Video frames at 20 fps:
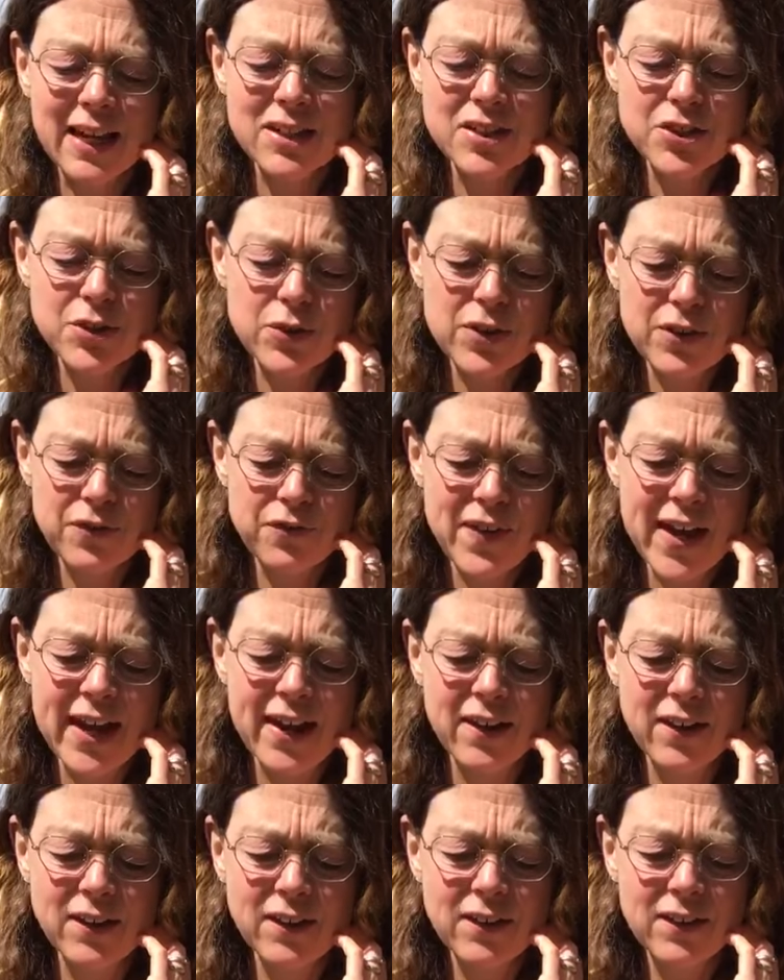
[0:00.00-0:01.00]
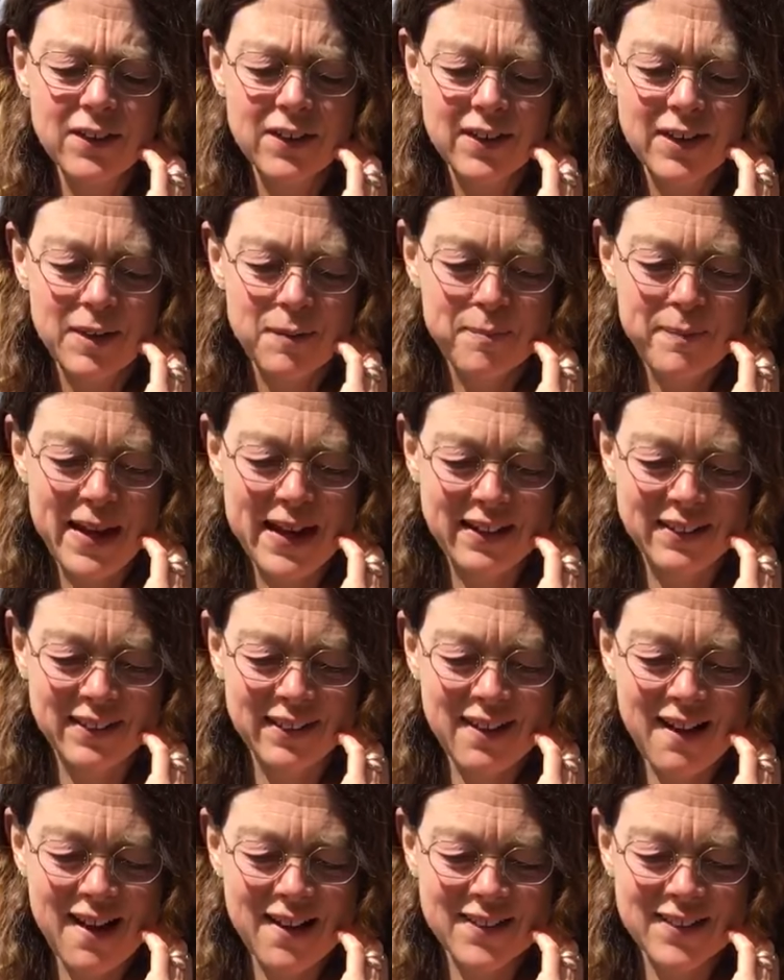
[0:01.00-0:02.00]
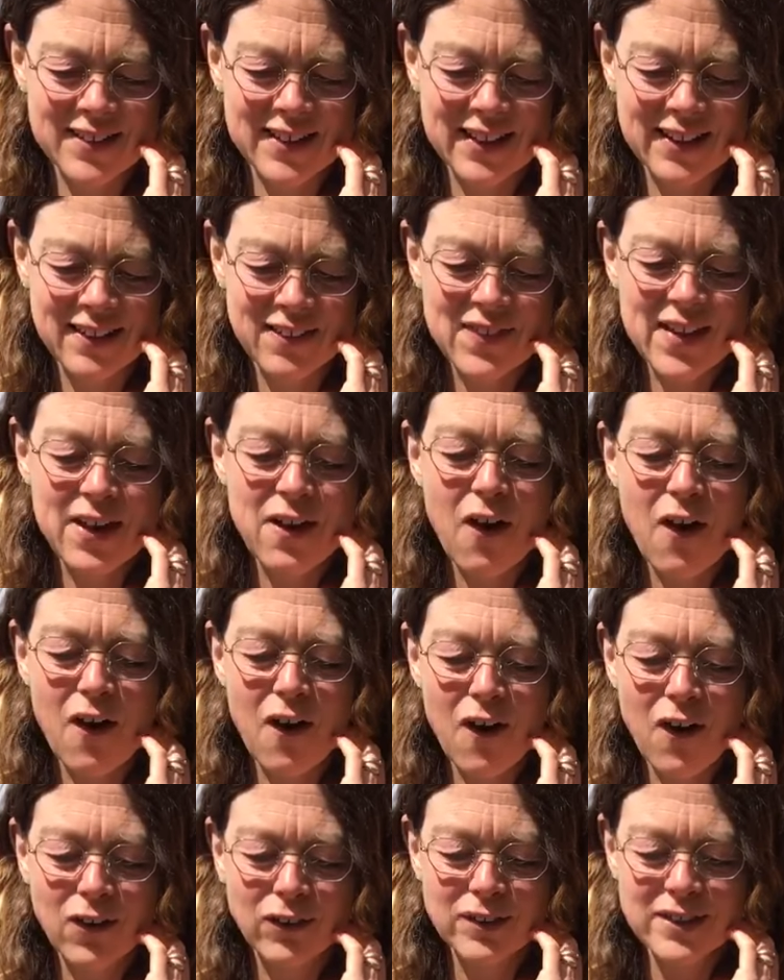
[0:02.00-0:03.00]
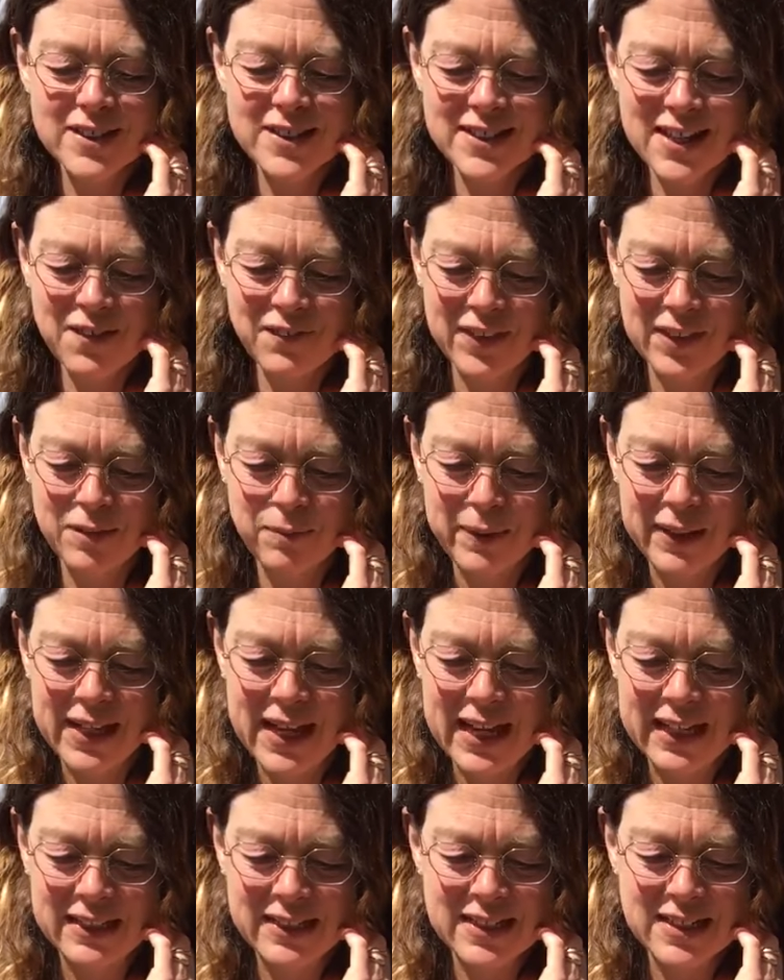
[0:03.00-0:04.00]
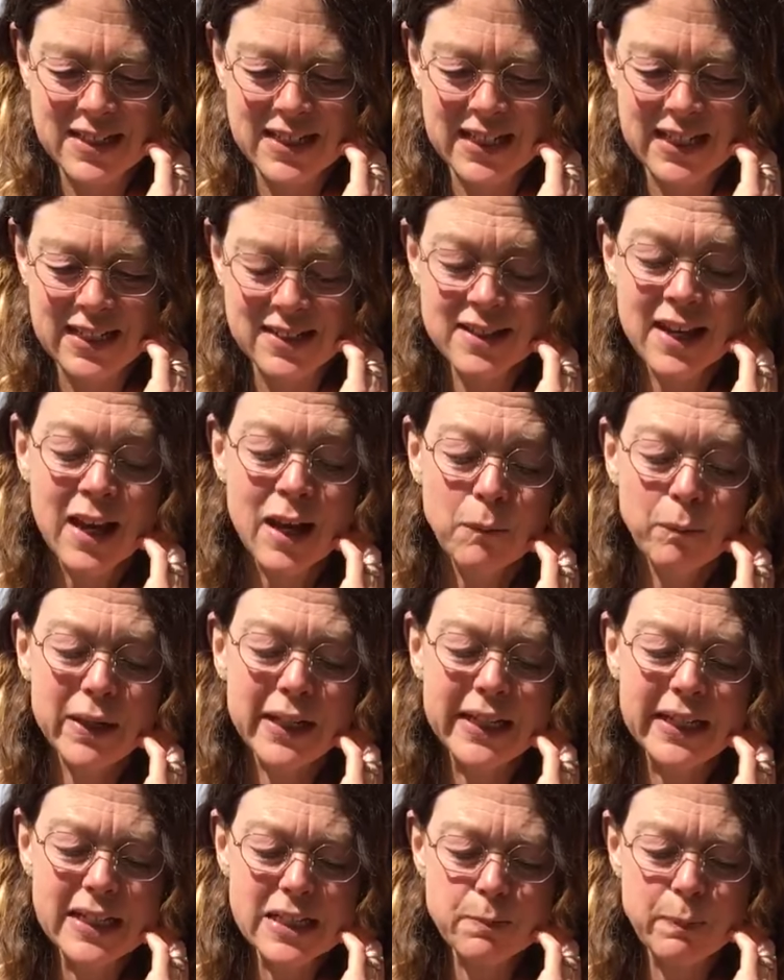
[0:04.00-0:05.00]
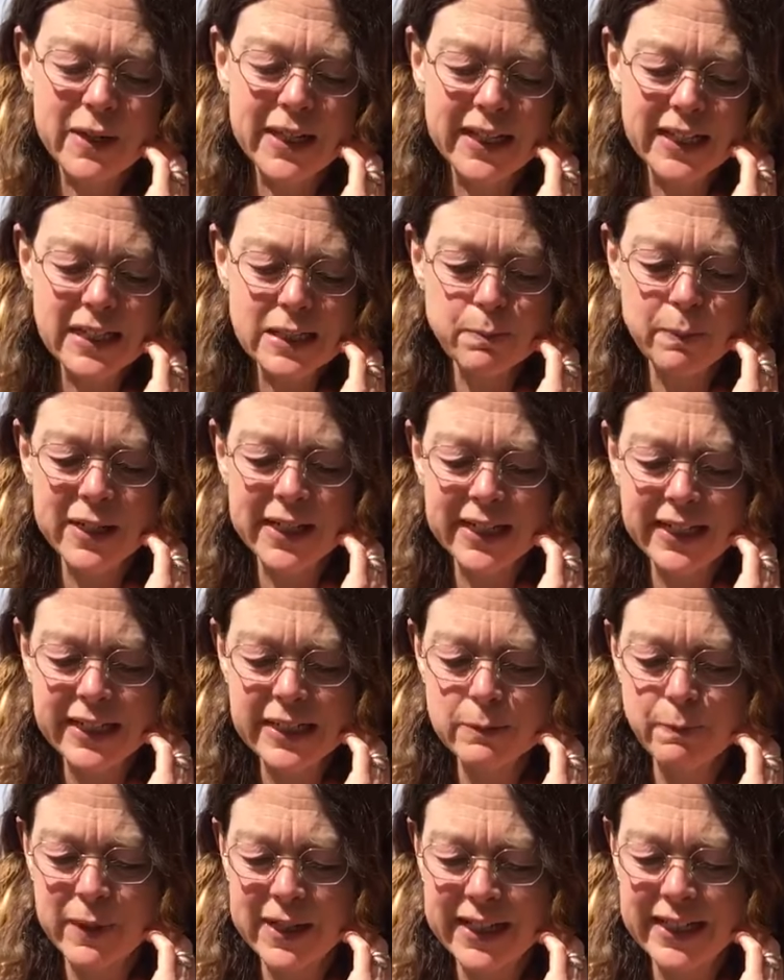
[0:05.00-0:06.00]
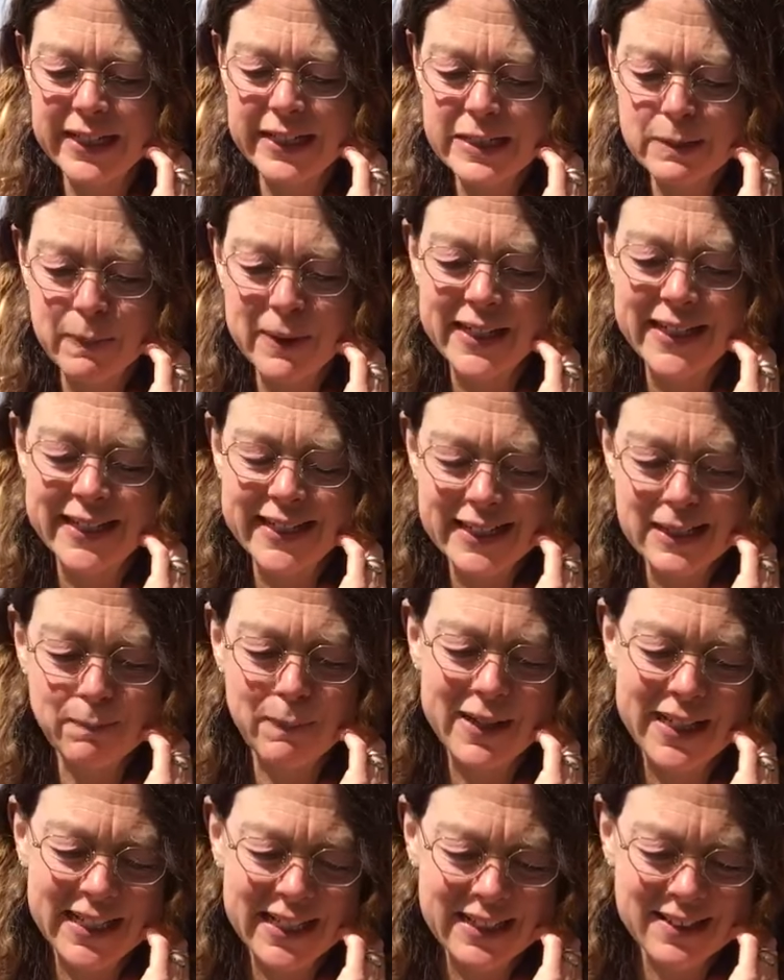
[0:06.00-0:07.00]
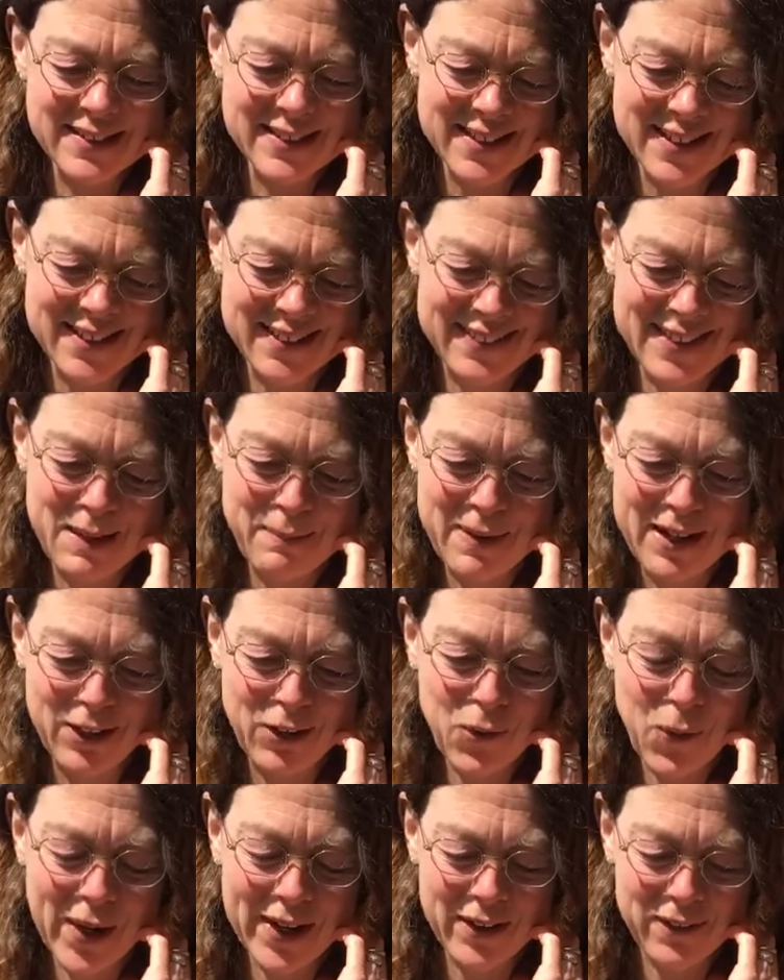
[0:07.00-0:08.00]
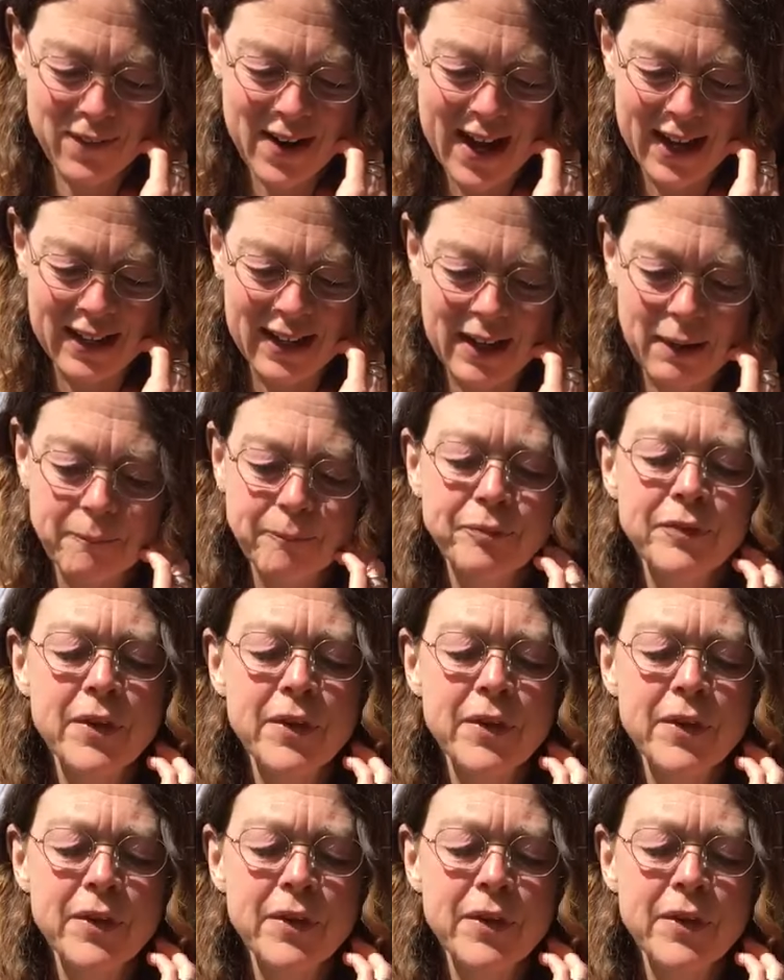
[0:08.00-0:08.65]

us to the fair, begged a gosling. Then all 7 began to tease. Please, please, please, please, please, please. They made quite a racket.